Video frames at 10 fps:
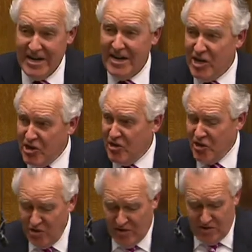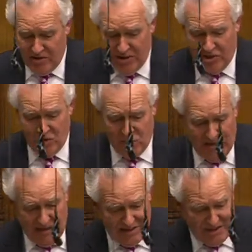He knew only too
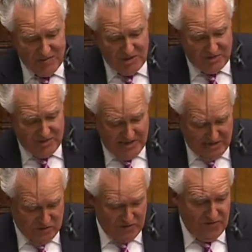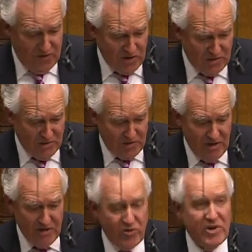well that Labour's spending was affordable,
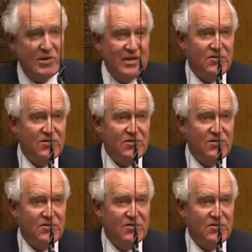or he wouldn't have